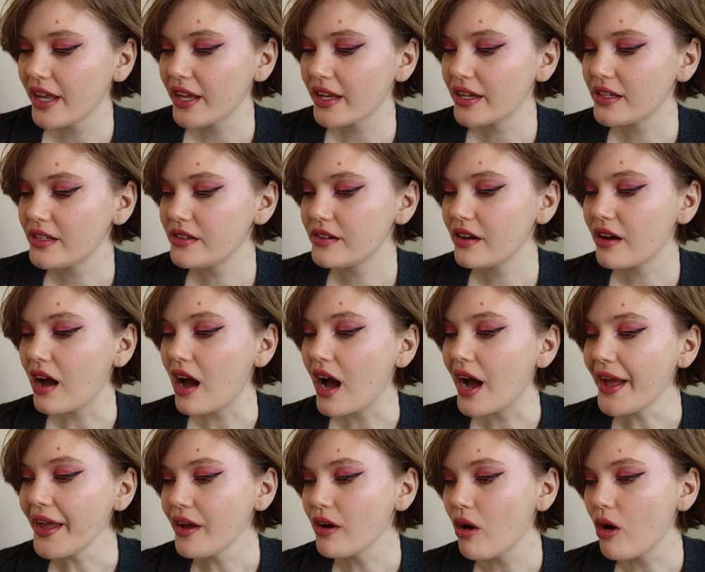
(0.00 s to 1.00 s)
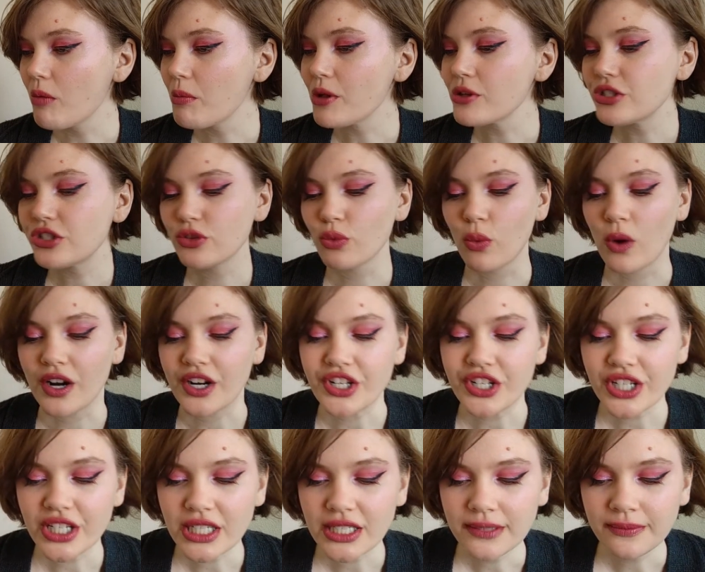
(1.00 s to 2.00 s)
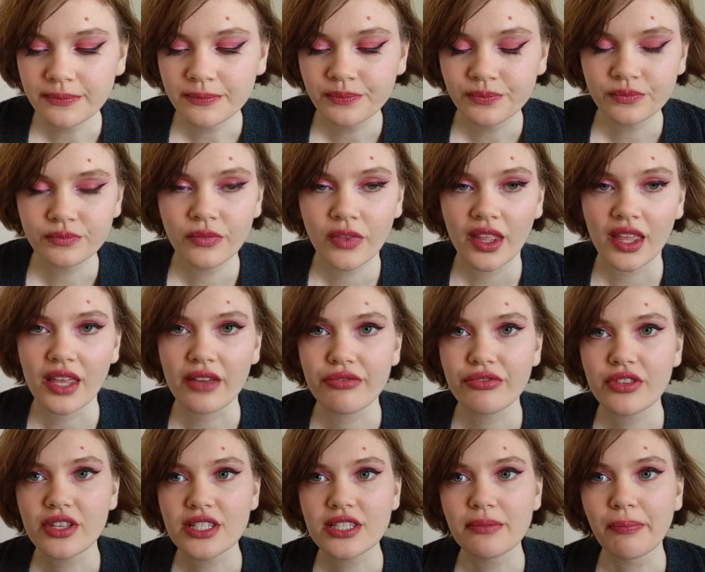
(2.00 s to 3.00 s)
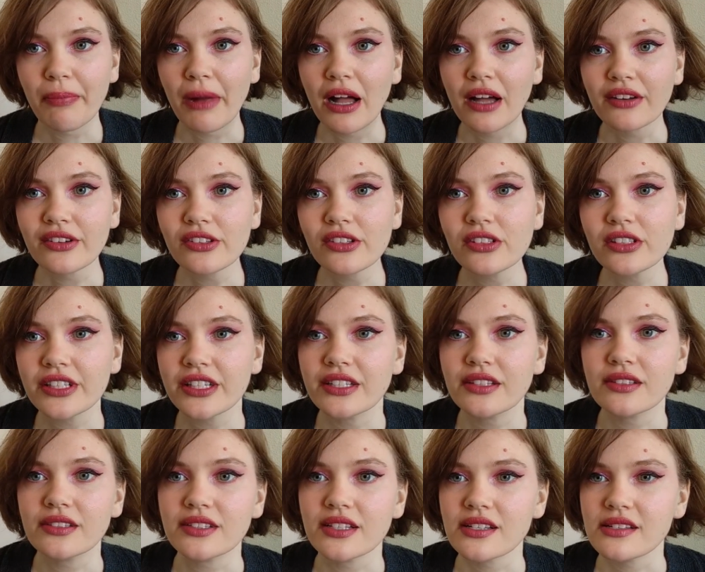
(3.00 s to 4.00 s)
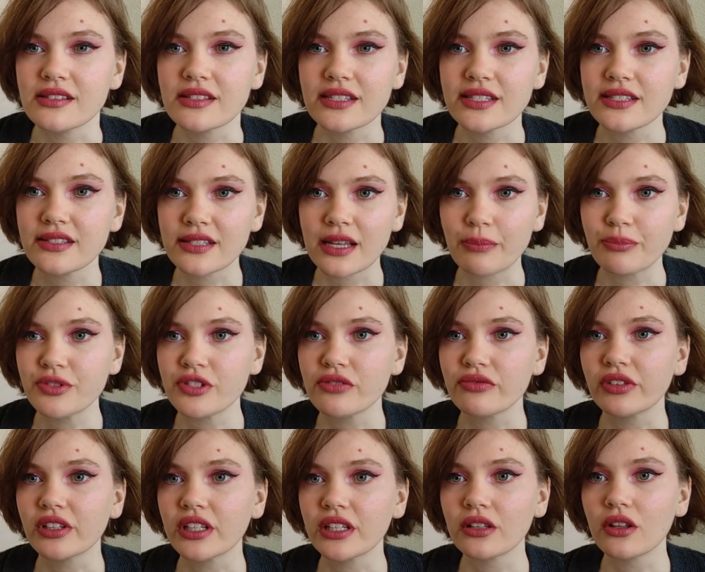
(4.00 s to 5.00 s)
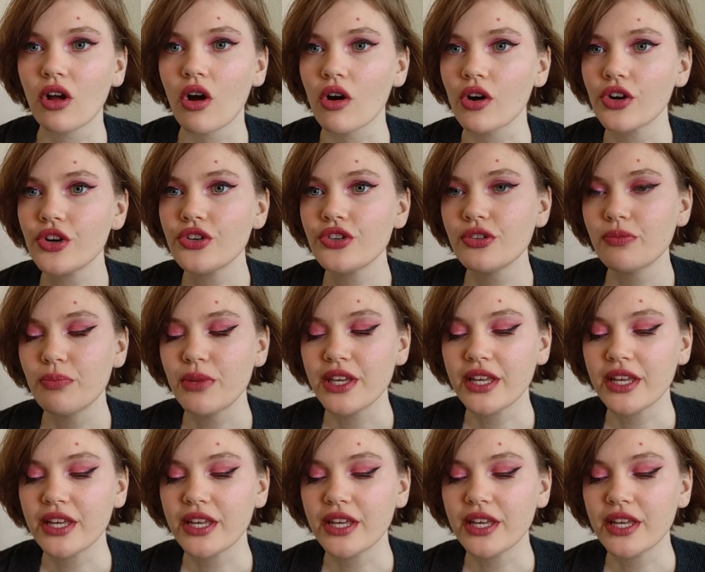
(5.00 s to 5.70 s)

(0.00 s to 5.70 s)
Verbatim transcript: And I almost wonder if this bottle is deceptively large